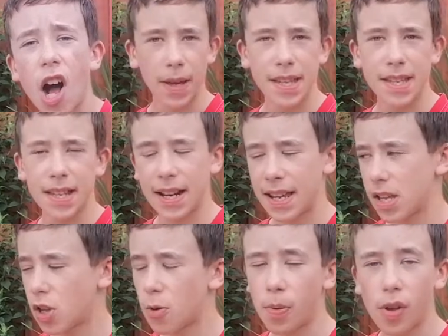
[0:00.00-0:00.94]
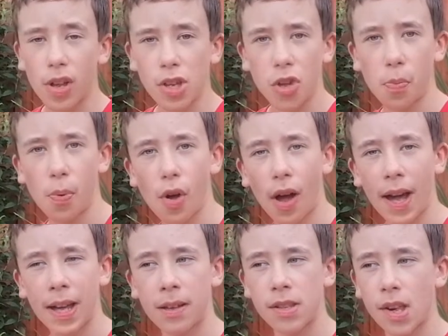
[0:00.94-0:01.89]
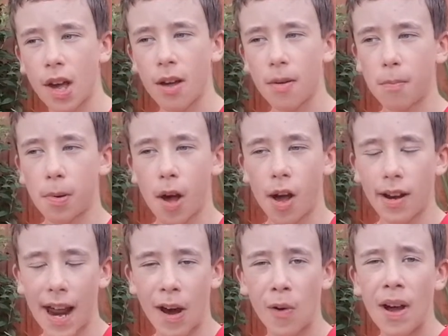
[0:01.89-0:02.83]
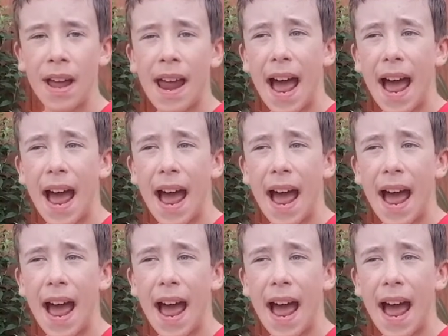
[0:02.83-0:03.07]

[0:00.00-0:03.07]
Basically, you put a certain plant out,